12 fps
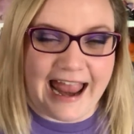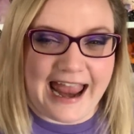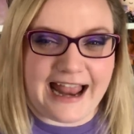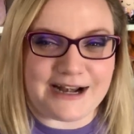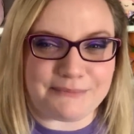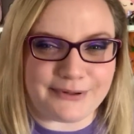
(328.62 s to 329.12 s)

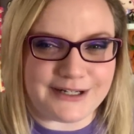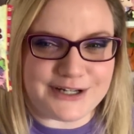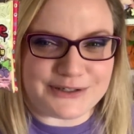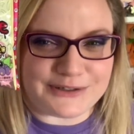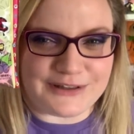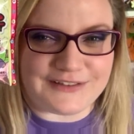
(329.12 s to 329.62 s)
And I'm pretty
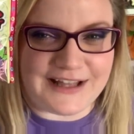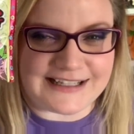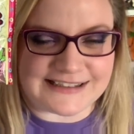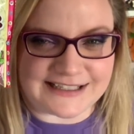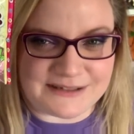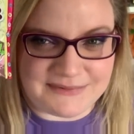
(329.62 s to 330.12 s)
sure that
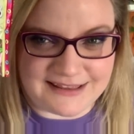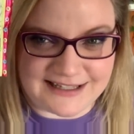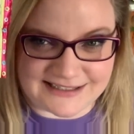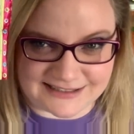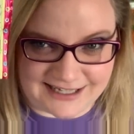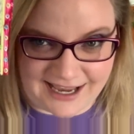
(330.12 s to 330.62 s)
that's gonna be
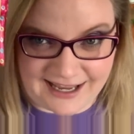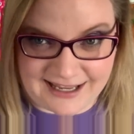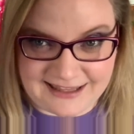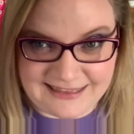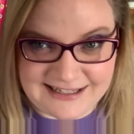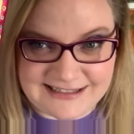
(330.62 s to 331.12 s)
this
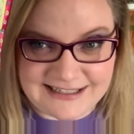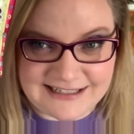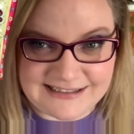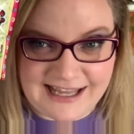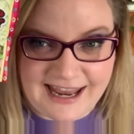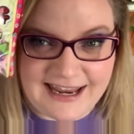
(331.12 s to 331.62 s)
guy. This
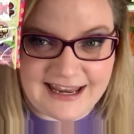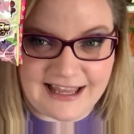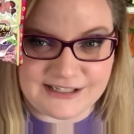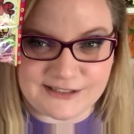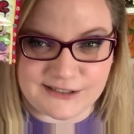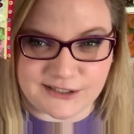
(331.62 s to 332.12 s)
is a
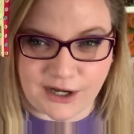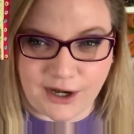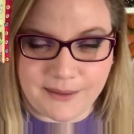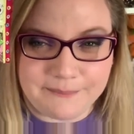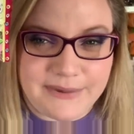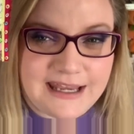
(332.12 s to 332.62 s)

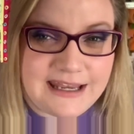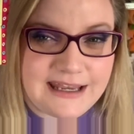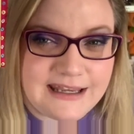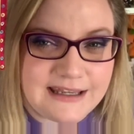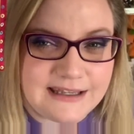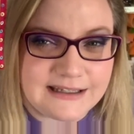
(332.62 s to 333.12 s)

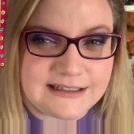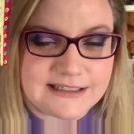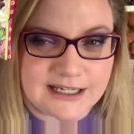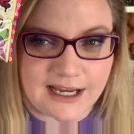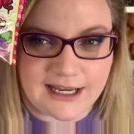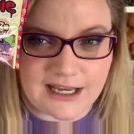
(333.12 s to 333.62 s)
zombie
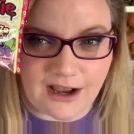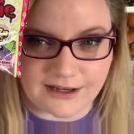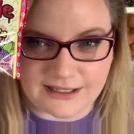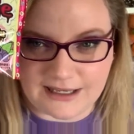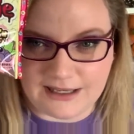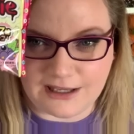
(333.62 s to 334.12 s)

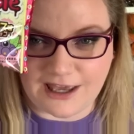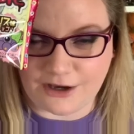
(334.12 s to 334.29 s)
taiyaki